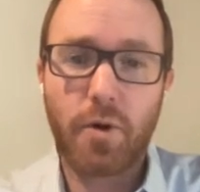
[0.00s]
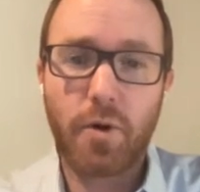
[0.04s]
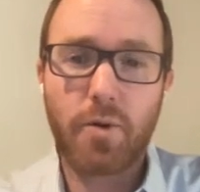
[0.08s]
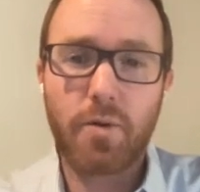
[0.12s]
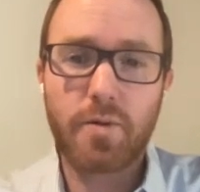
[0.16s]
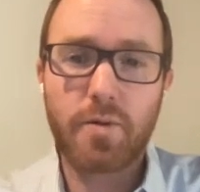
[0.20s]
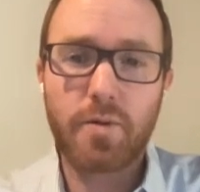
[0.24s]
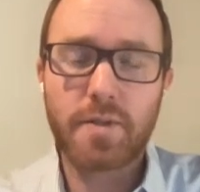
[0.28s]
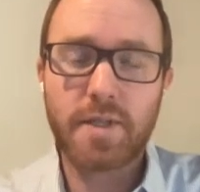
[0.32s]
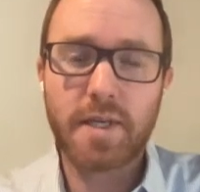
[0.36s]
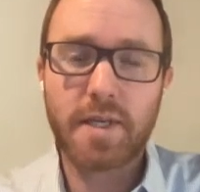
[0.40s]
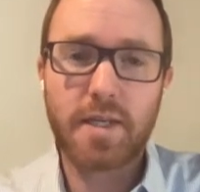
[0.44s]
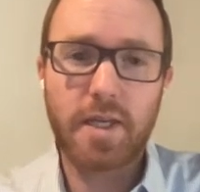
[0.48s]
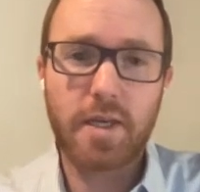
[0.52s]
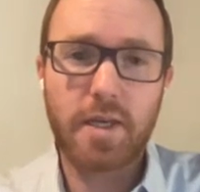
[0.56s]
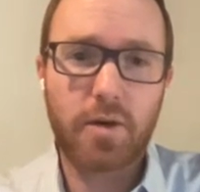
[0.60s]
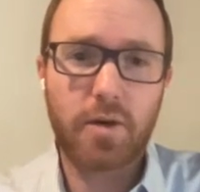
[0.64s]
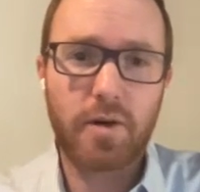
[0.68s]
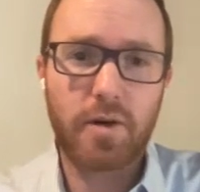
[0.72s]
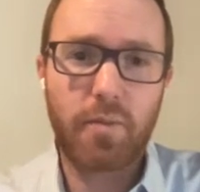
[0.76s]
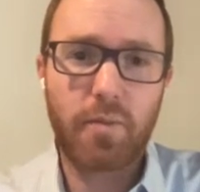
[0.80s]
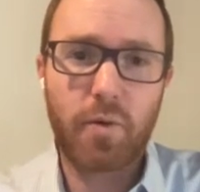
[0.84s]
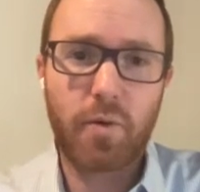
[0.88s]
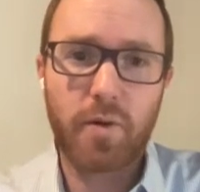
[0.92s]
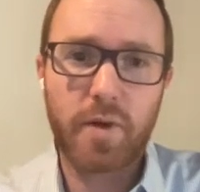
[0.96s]
those I
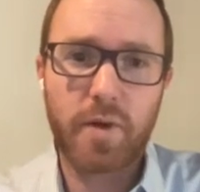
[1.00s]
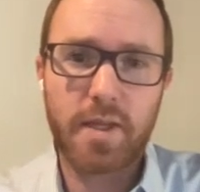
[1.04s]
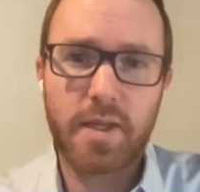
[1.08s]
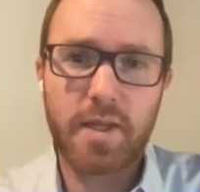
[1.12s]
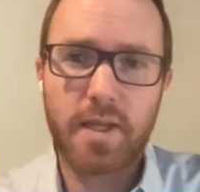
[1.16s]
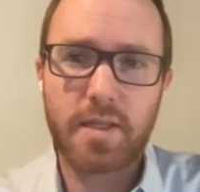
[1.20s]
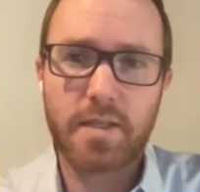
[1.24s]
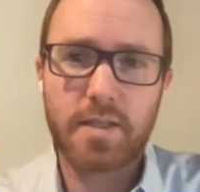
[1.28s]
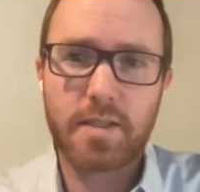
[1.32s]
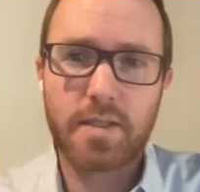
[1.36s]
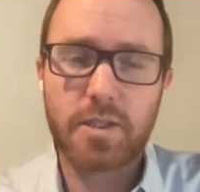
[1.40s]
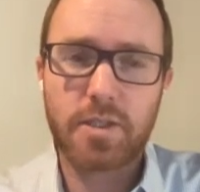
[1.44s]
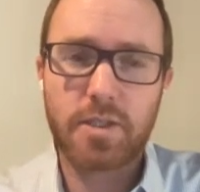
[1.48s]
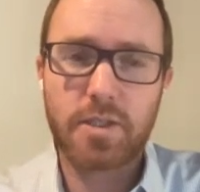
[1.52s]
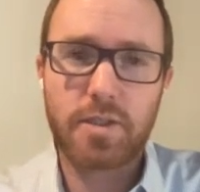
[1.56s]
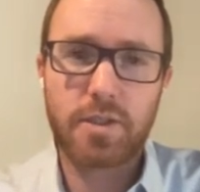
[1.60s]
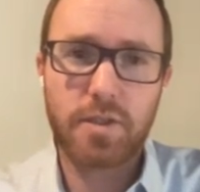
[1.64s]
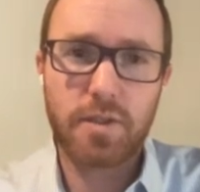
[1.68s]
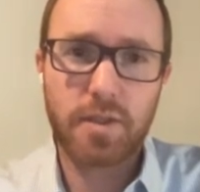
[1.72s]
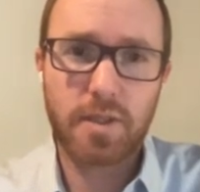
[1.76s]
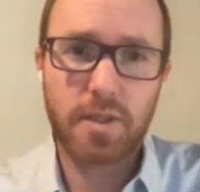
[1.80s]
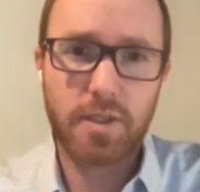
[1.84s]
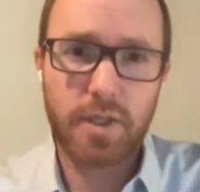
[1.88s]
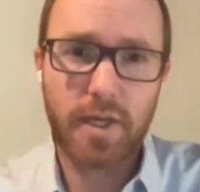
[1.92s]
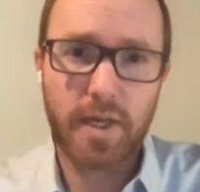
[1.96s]
think are important things to
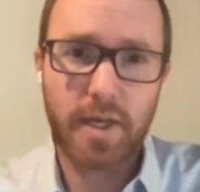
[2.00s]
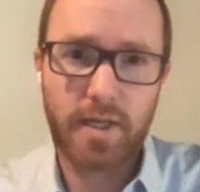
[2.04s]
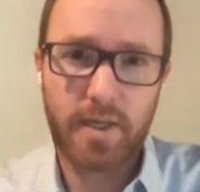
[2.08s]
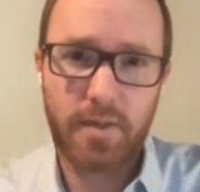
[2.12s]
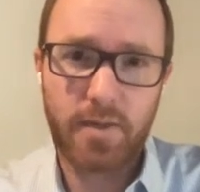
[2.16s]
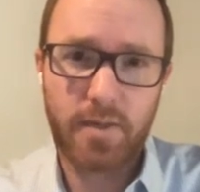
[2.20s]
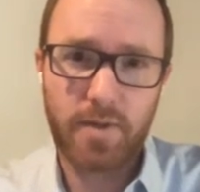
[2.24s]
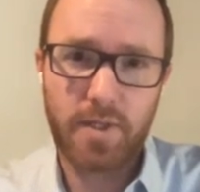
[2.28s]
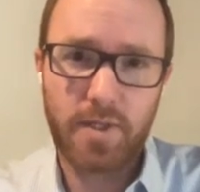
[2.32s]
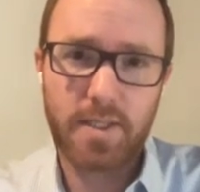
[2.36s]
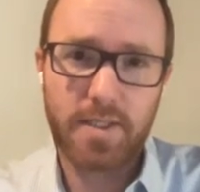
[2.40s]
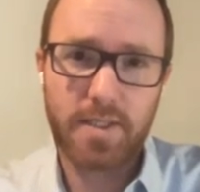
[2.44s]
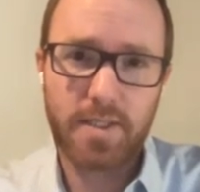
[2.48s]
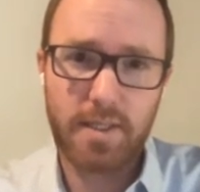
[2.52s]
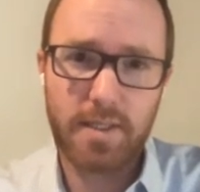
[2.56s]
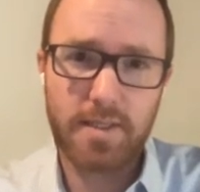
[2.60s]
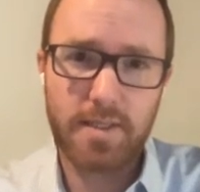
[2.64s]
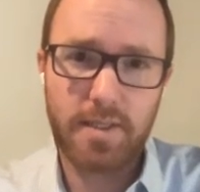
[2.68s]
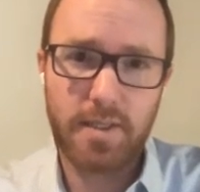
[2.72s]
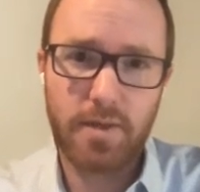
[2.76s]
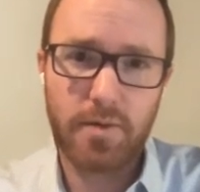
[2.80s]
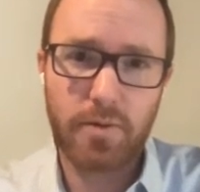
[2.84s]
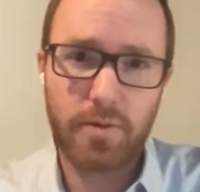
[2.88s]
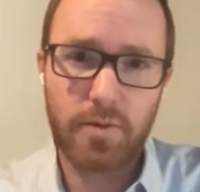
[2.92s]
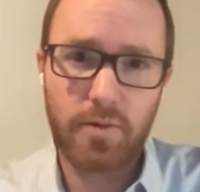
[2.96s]
check in with the
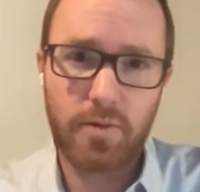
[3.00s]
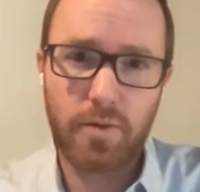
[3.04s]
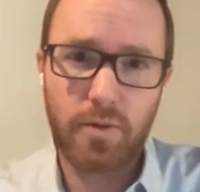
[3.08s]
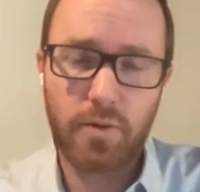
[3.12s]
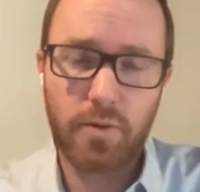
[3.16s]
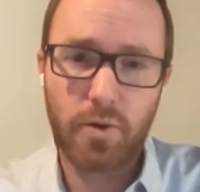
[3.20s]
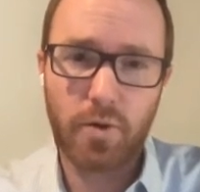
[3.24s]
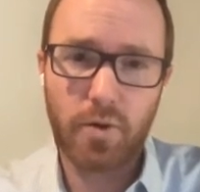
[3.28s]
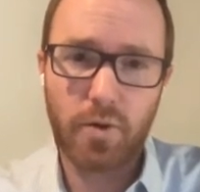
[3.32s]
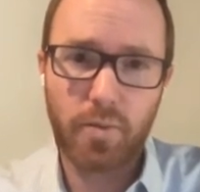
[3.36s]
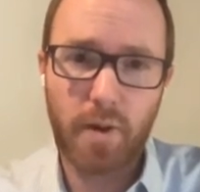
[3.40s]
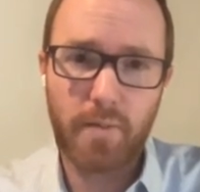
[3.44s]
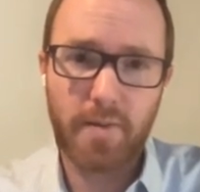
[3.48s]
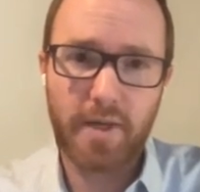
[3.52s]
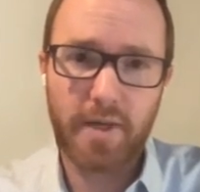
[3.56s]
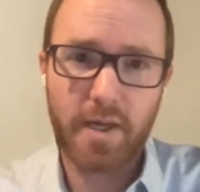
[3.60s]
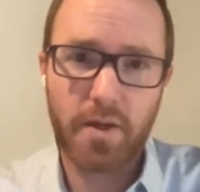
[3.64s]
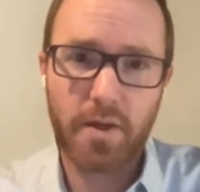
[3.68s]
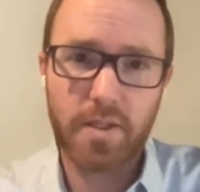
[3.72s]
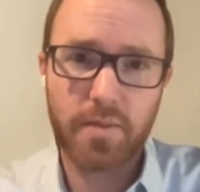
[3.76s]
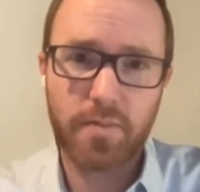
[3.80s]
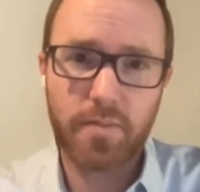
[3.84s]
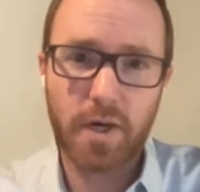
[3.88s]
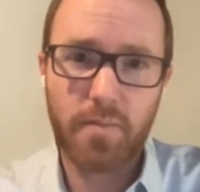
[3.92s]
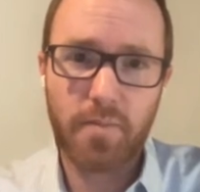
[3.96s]
CDC or your local
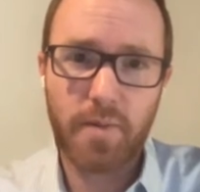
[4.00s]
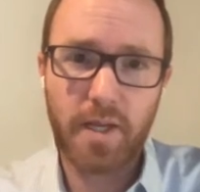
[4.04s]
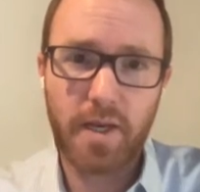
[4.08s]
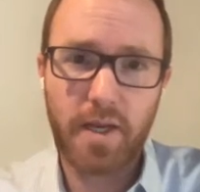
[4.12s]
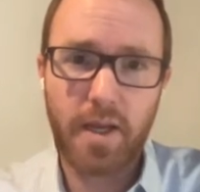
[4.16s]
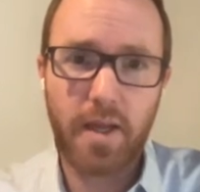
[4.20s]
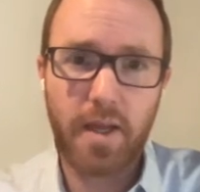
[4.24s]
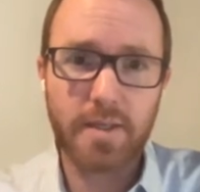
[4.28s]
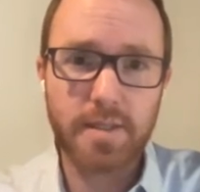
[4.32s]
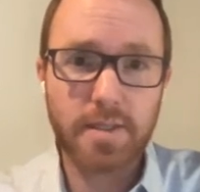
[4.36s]
public health department.